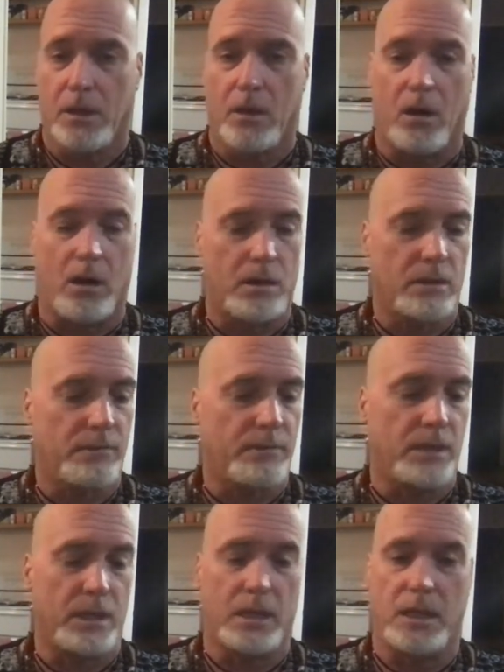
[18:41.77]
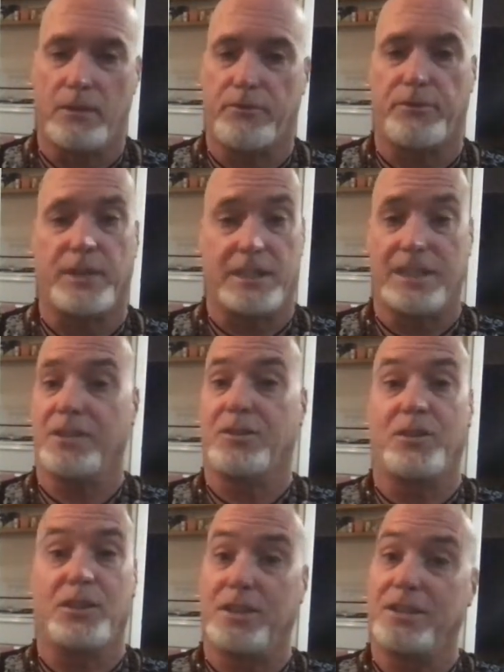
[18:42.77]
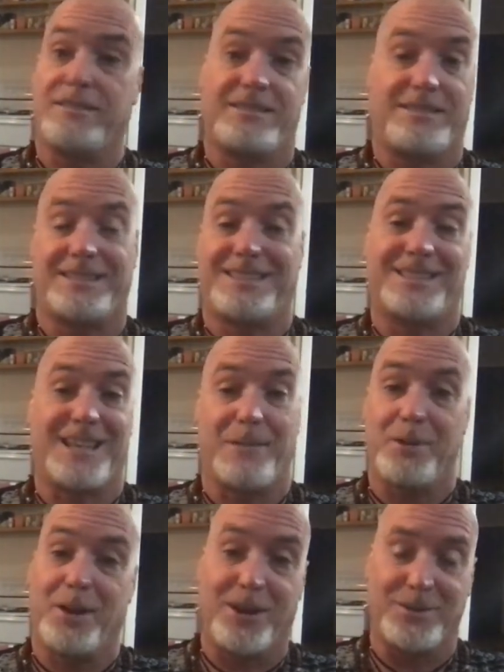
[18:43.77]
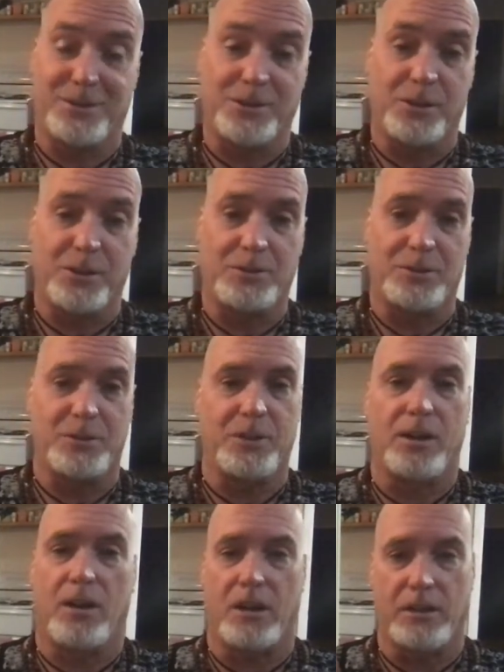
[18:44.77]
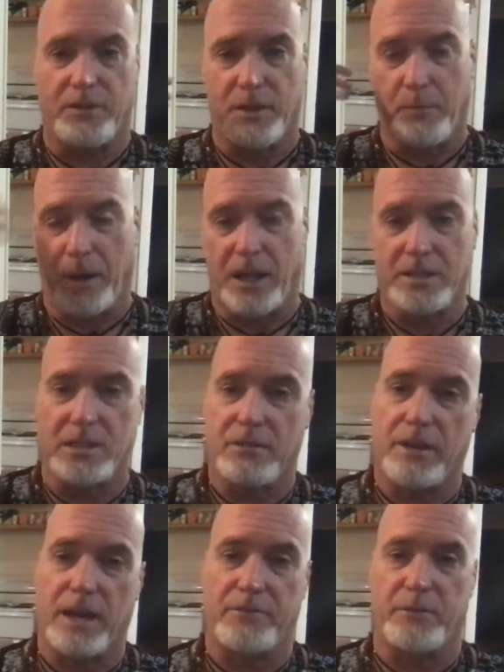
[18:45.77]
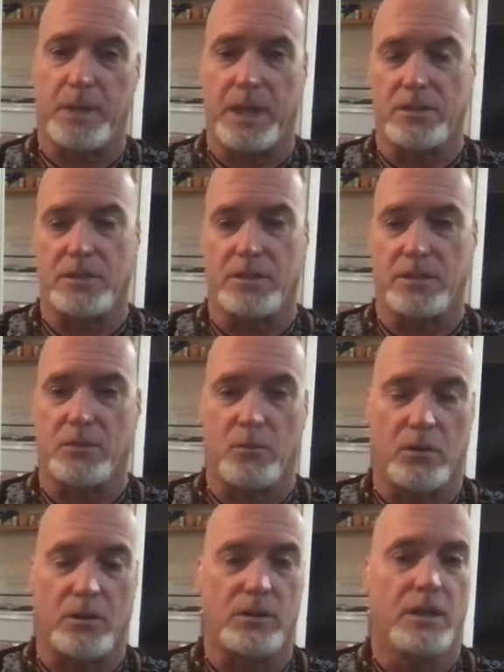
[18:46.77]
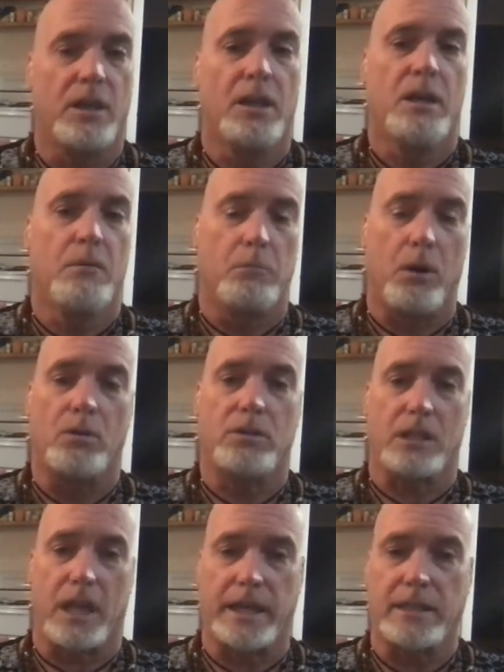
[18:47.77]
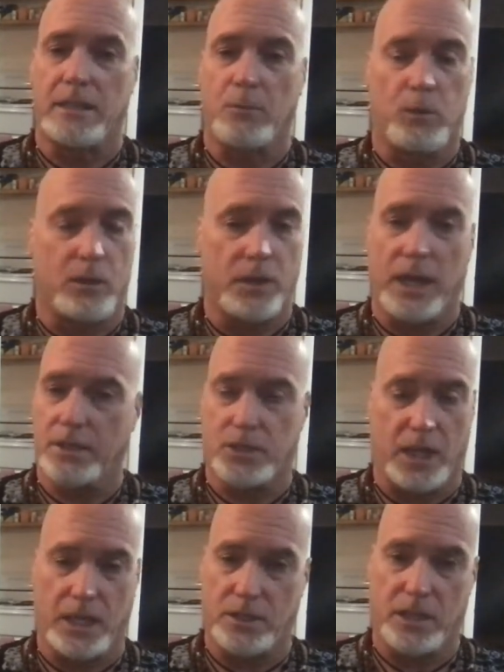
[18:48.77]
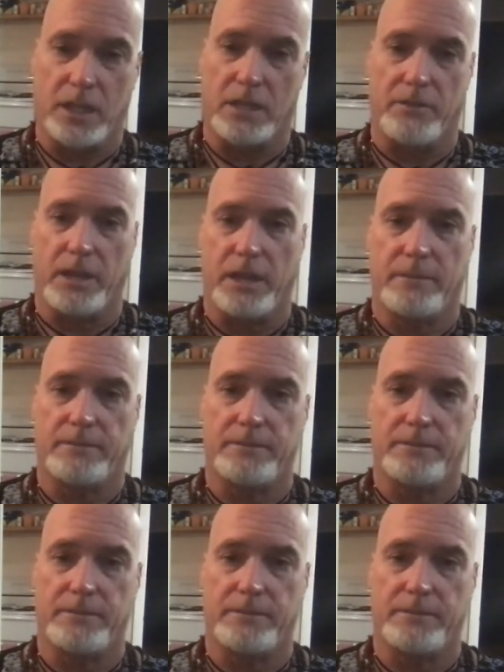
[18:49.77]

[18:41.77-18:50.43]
All of the feeling good seminars you go to and all of the positive affirmations in the world most likely will not change any of that.